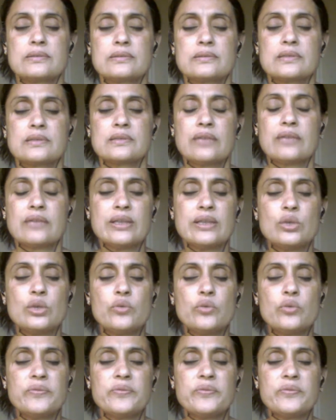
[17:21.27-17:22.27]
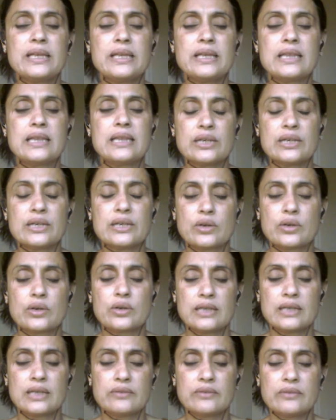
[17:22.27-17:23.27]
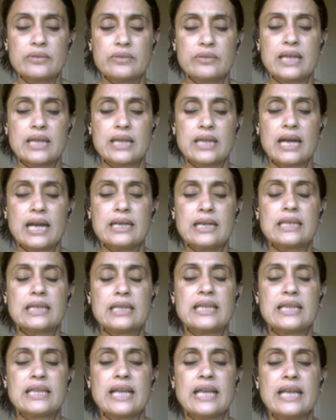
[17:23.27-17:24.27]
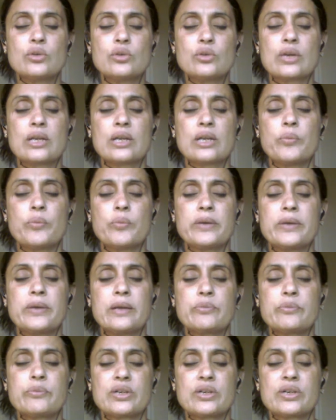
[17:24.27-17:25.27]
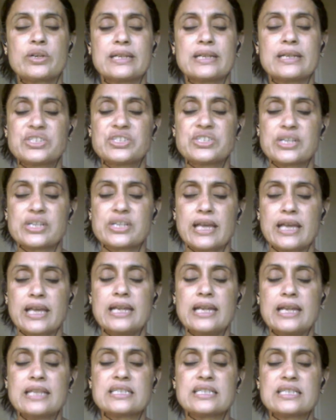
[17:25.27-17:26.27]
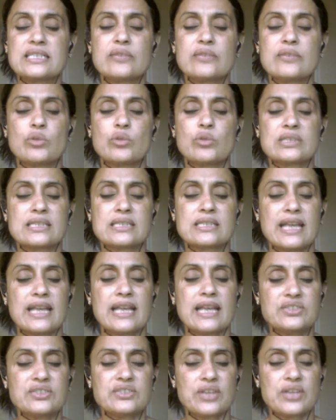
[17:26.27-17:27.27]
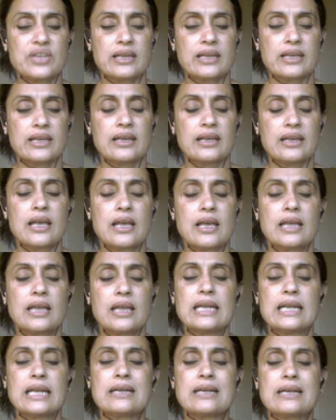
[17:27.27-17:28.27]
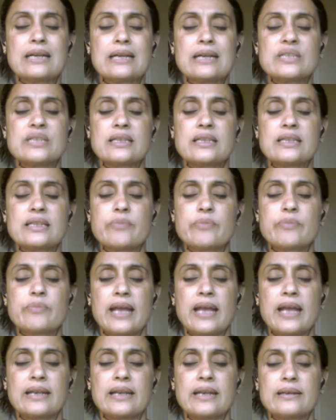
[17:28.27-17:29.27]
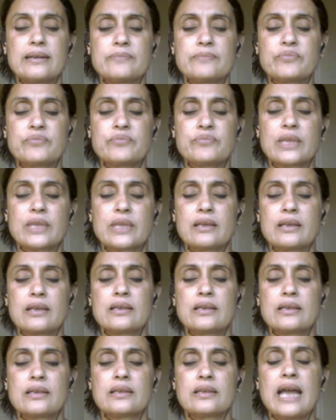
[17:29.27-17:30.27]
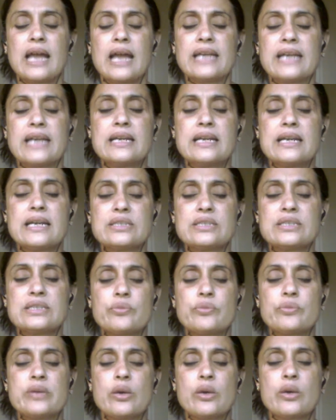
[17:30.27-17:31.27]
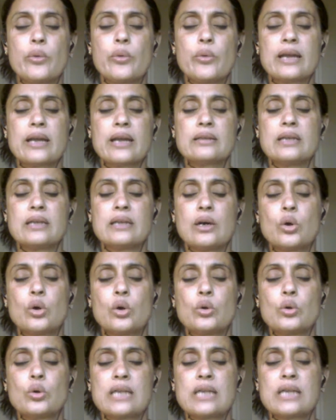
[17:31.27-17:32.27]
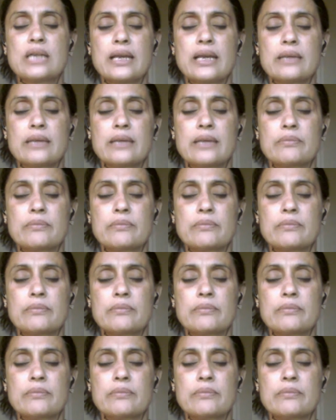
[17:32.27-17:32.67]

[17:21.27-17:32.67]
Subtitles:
And when you feel that you are done with that, then you can open up your attention again and see what's the next thing that comes in the span. The idea is to be aware the whole time.